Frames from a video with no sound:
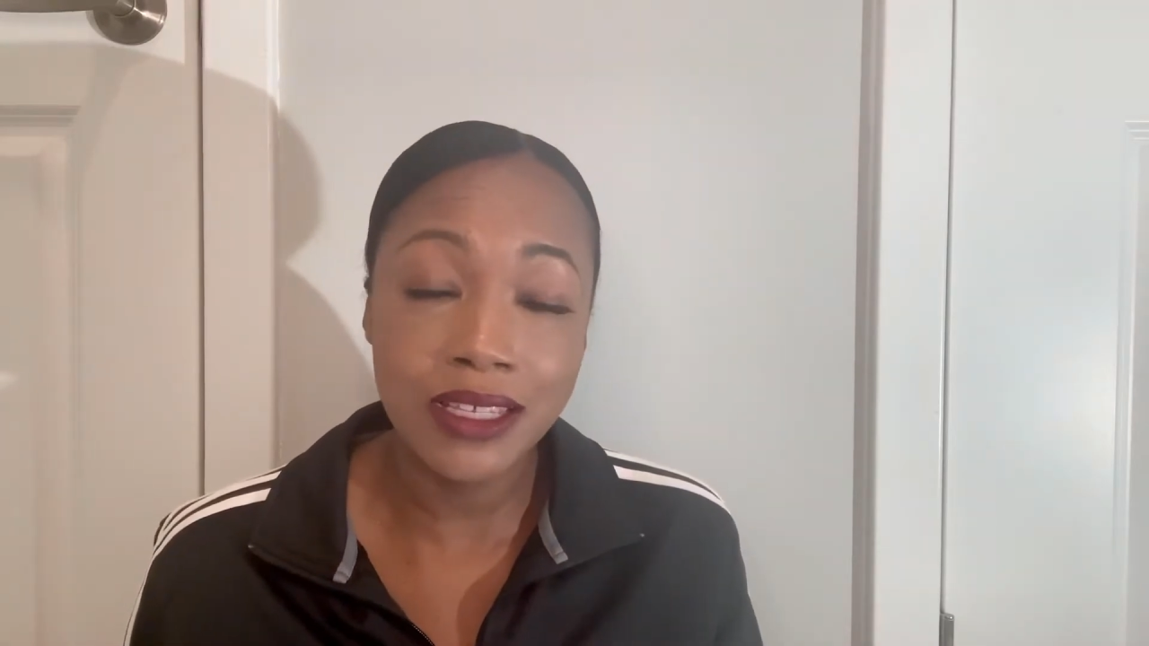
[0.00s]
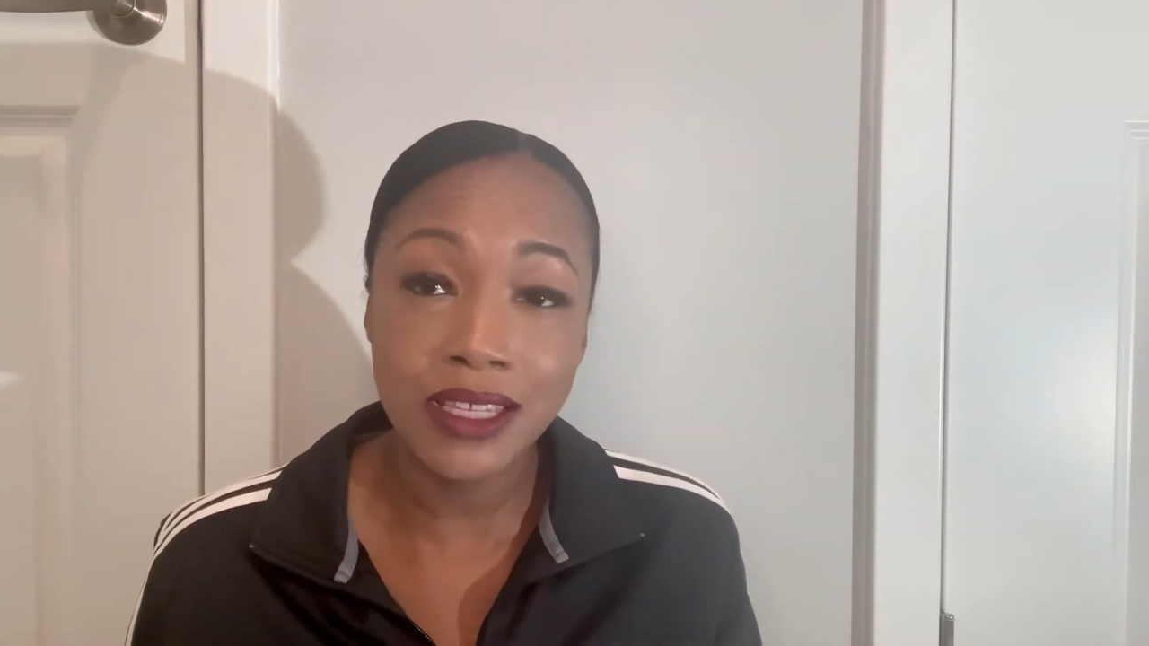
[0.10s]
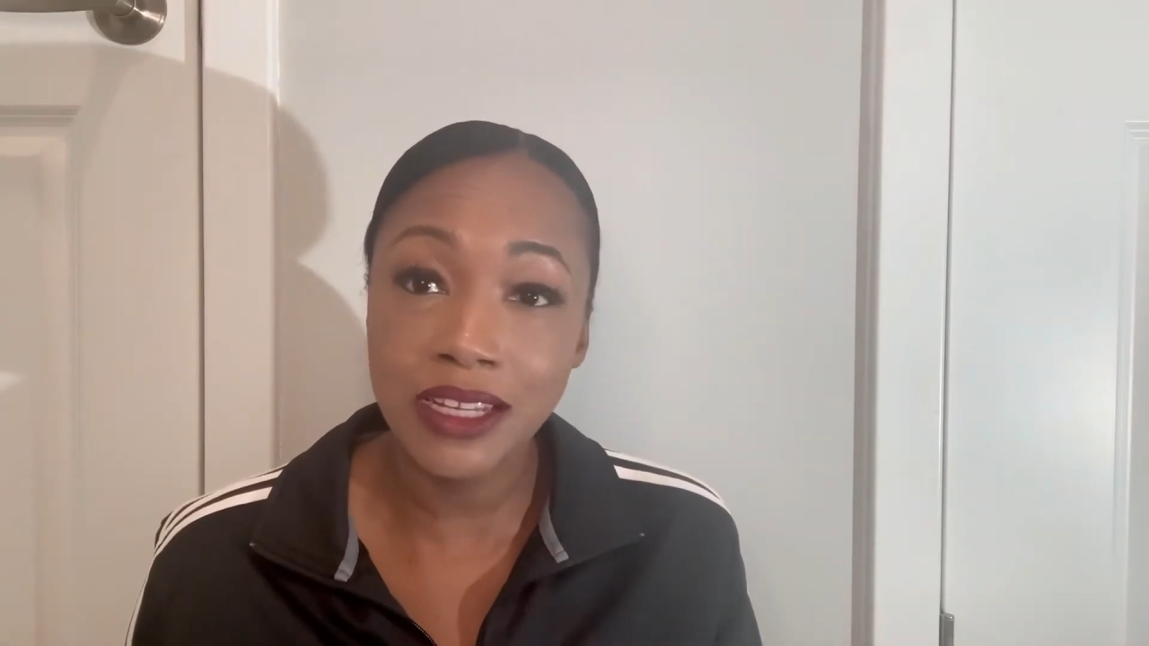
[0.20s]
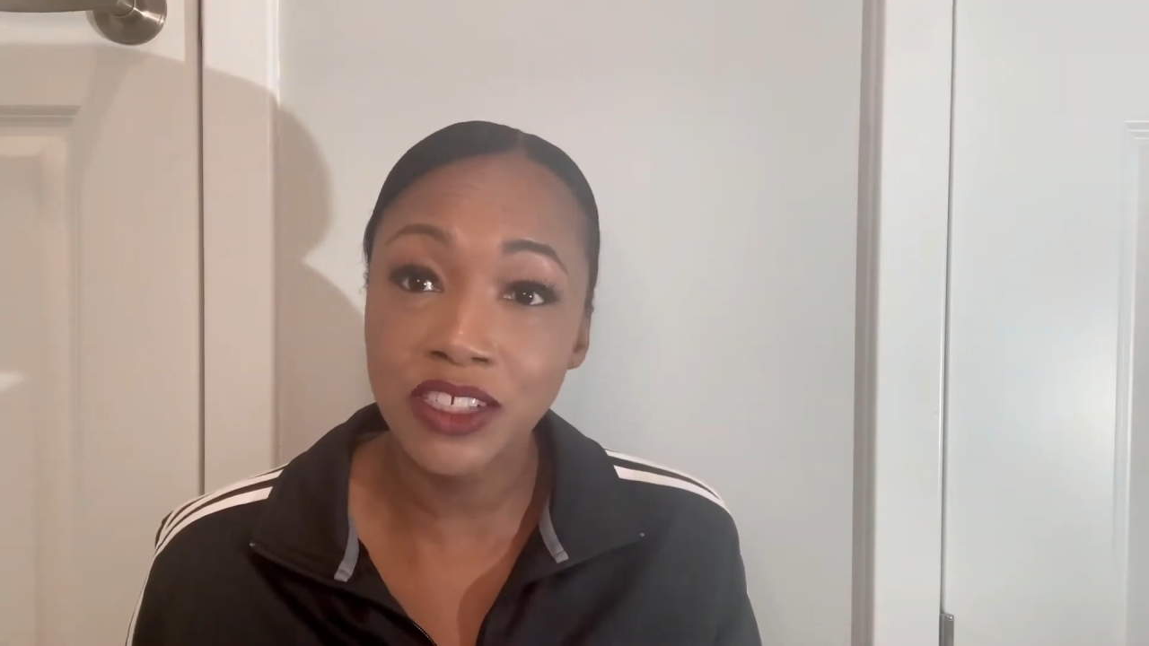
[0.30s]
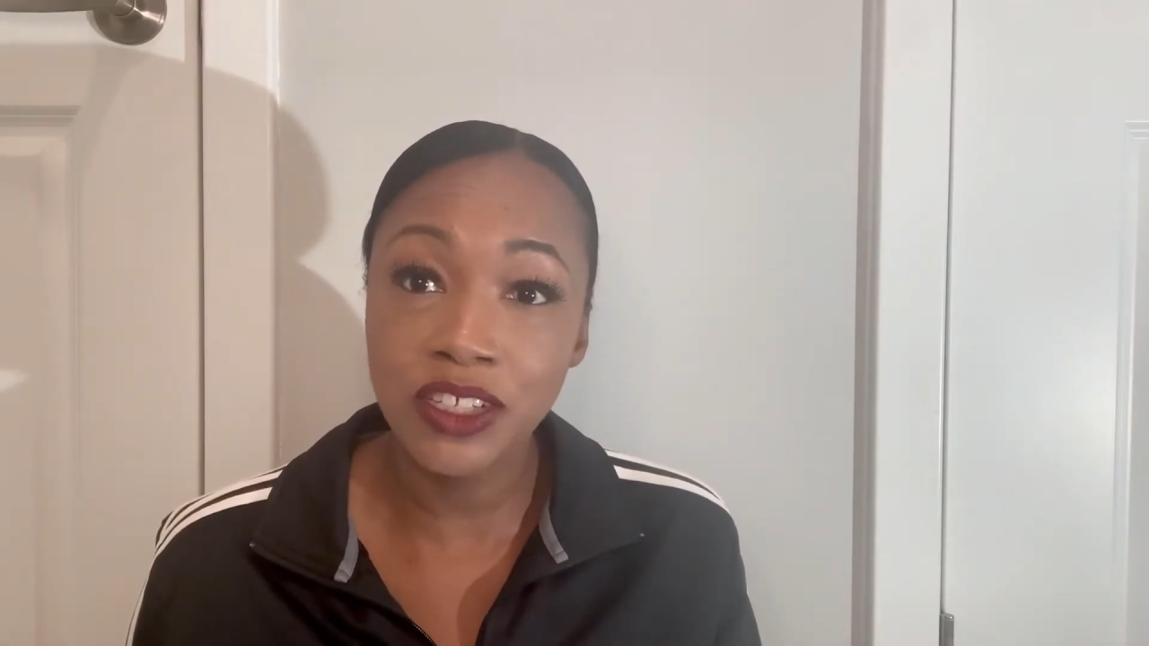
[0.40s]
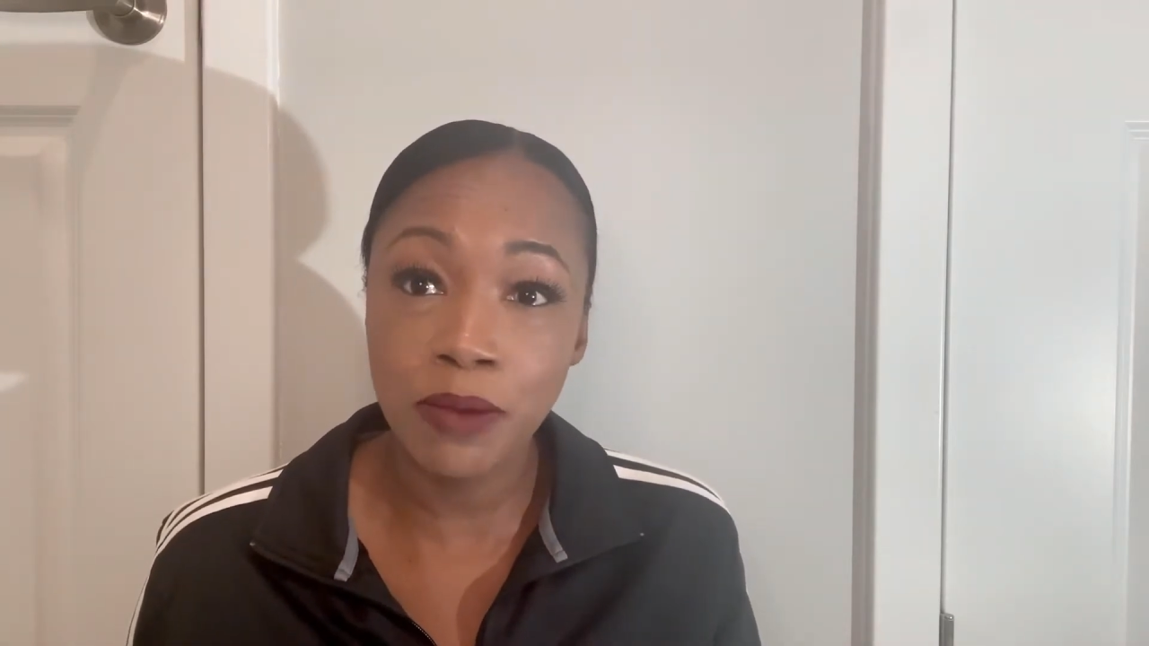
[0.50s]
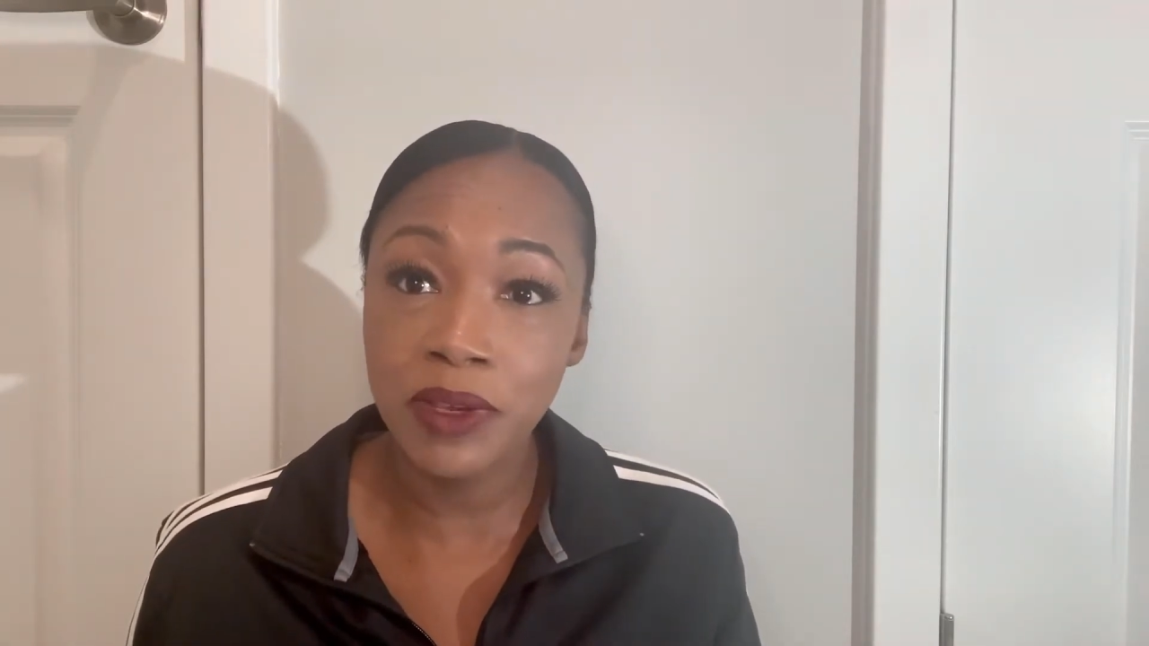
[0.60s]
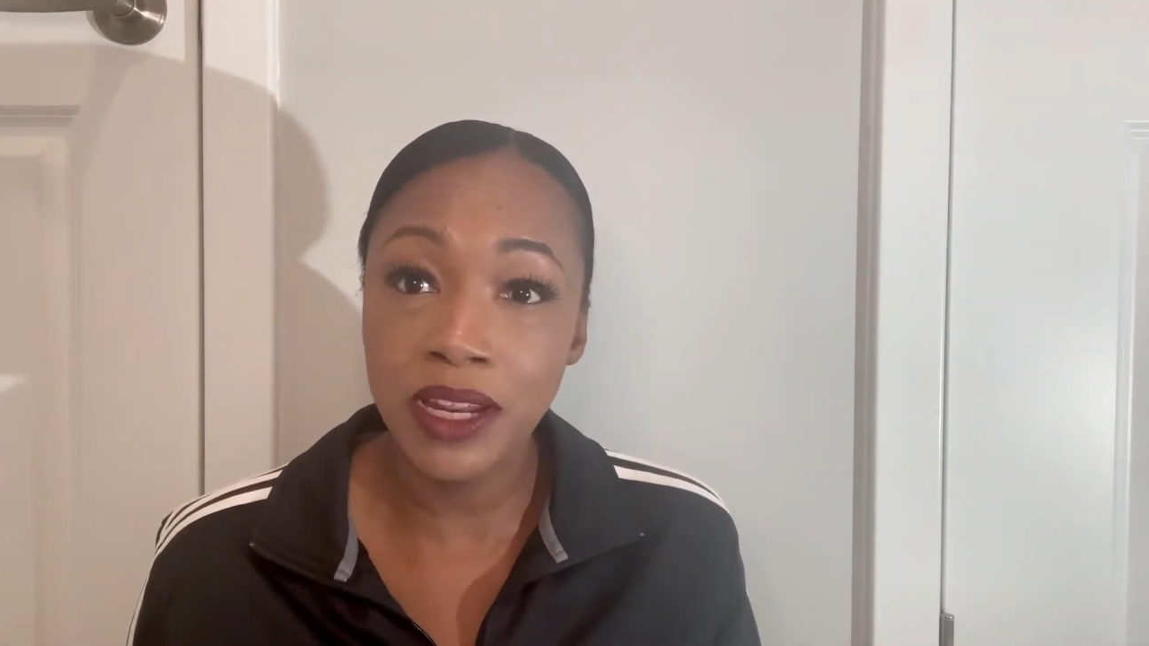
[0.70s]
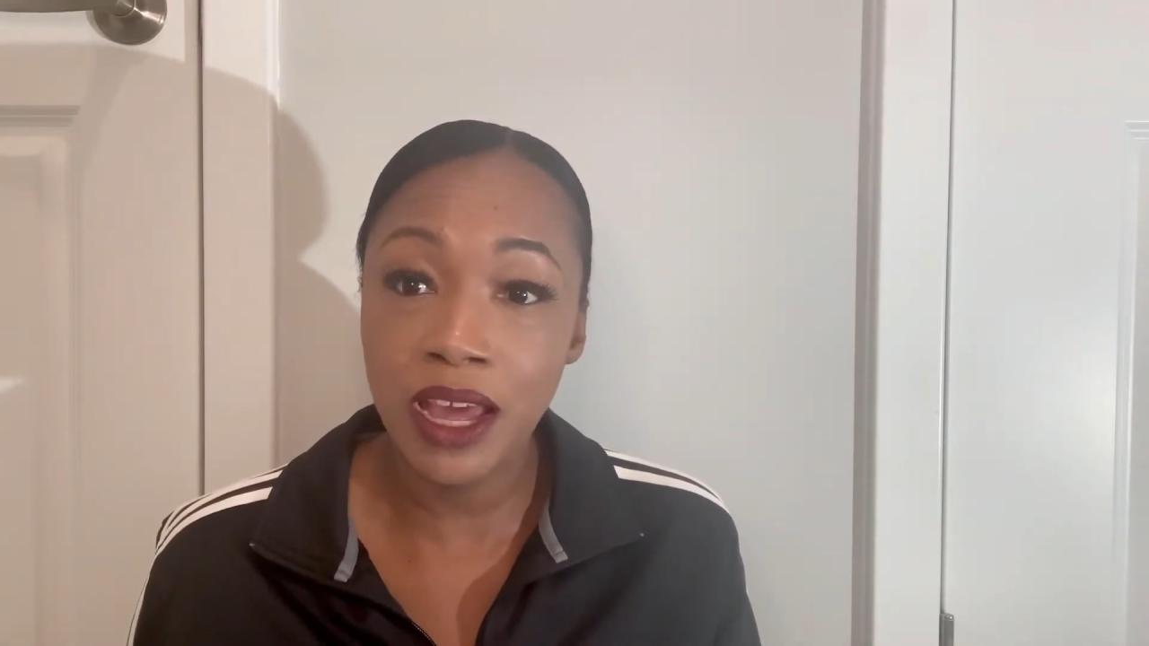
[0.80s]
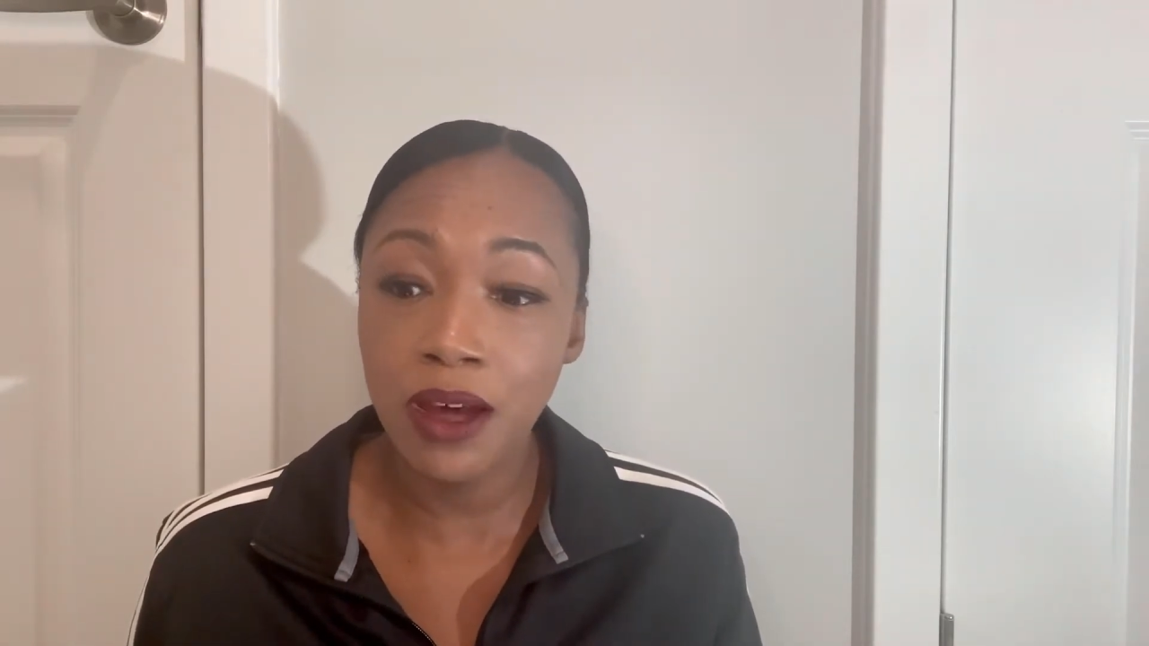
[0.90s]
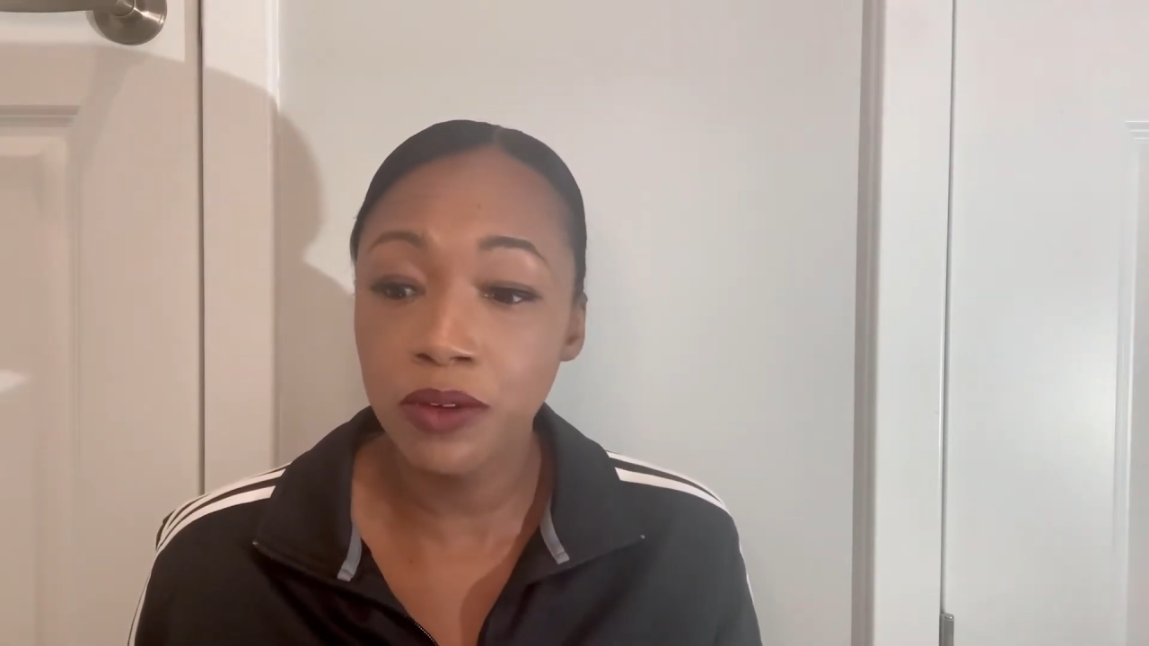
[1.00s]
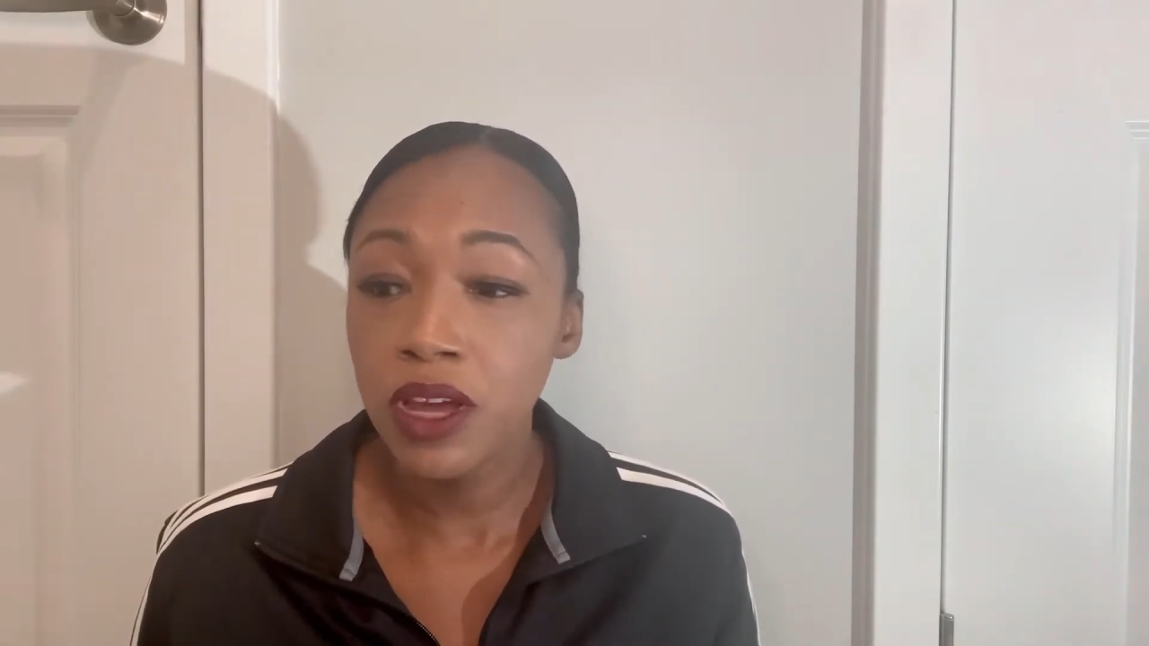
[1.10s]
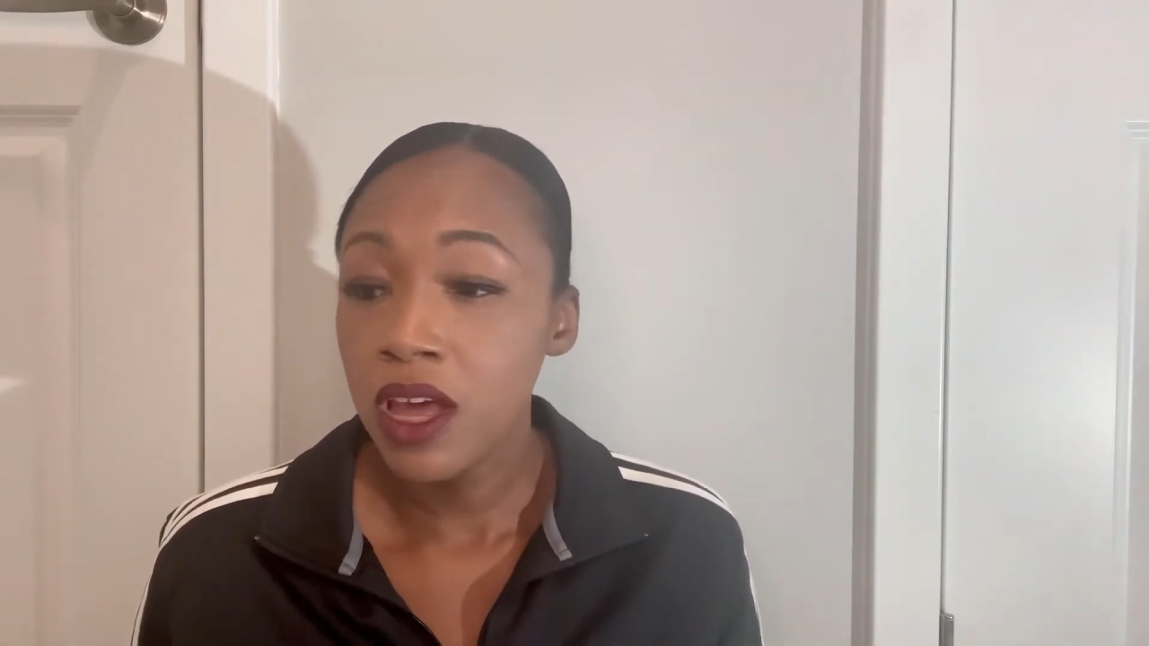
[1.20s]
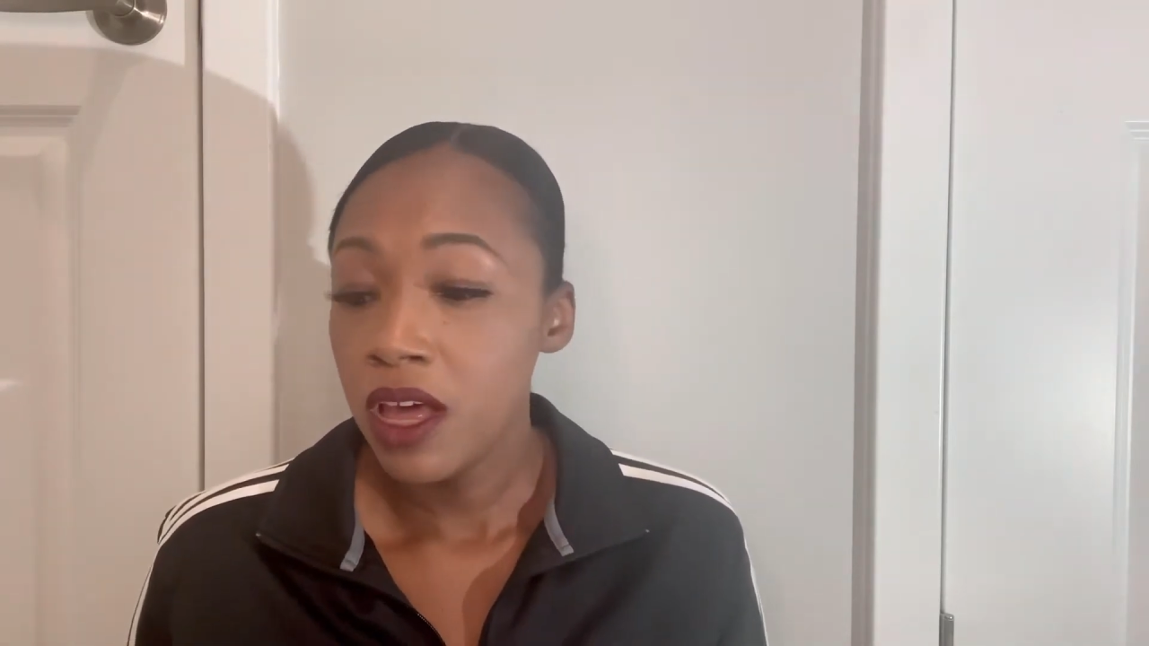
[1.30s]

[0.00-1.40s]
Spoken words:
thing shut me down.